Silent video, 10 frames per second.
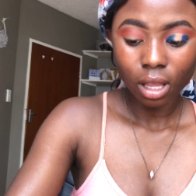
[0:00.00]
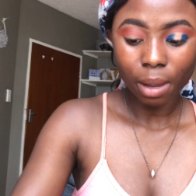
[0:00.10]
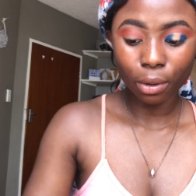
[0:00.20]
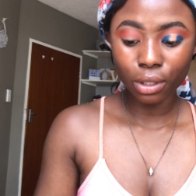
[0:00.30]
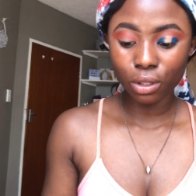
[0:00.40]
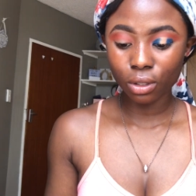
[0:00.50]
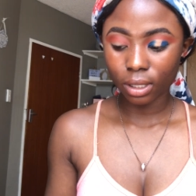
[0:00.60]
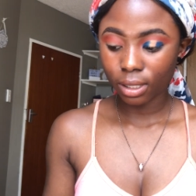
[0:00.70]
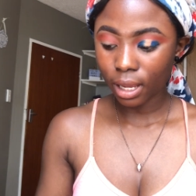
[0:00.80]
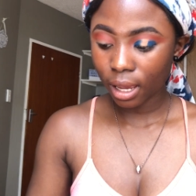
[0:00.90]
I'm going to do
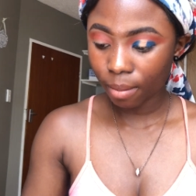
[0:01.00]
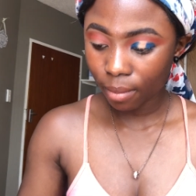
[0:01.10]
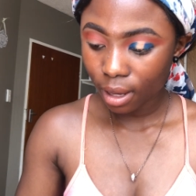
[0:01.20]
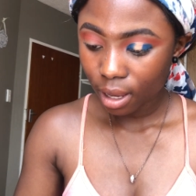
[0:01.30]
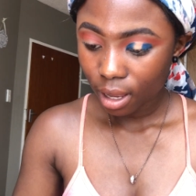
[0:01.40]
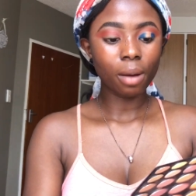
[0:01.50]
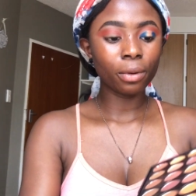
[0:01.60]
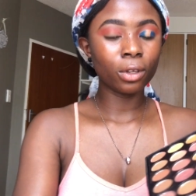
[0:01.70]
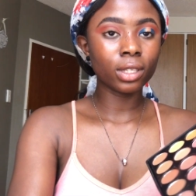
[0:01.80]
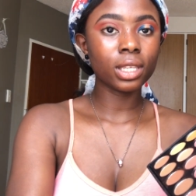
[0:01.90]
the same. I'll
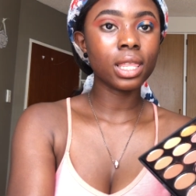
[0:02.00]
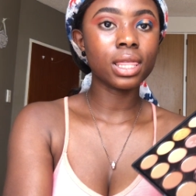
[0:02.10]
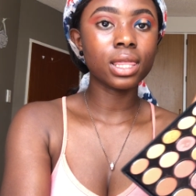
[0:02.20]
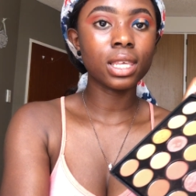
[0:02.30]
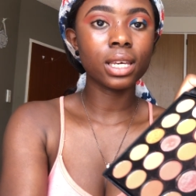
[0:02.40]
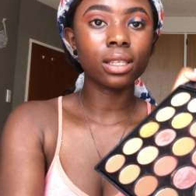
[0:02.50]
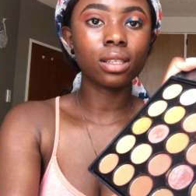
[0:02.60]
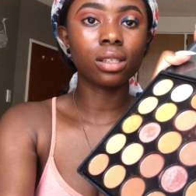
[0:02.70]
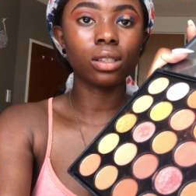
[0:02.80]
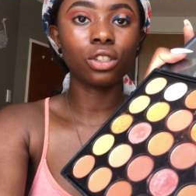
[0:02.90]
be using
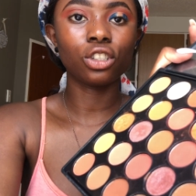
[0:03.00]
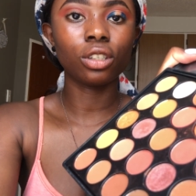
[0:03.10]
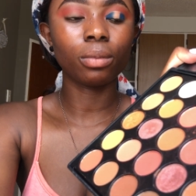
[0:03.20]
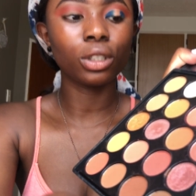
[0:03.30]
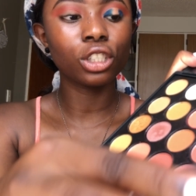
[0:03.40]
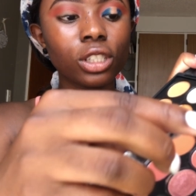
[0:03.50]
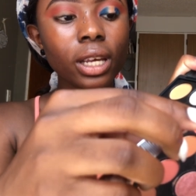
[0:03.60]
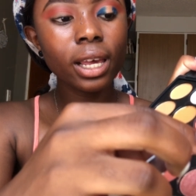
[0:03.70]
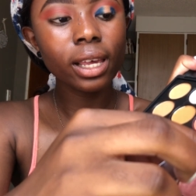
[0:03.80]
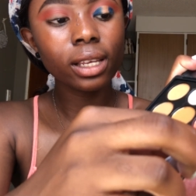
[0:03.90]
this shimmer
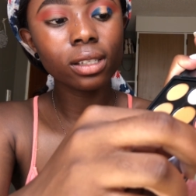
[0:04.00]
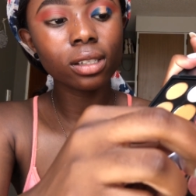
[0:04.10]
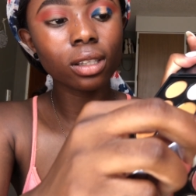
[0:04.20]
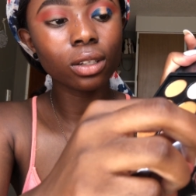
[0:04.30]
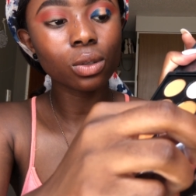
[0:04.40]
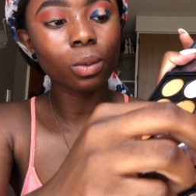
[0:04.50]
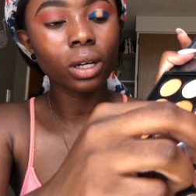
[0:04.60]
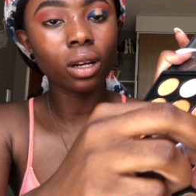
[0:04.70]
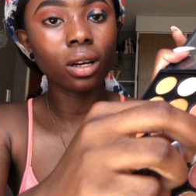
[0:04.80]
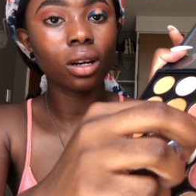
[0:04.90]
shade, this
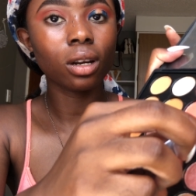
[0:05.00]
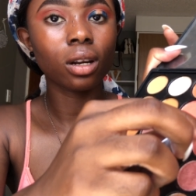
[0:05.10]
one.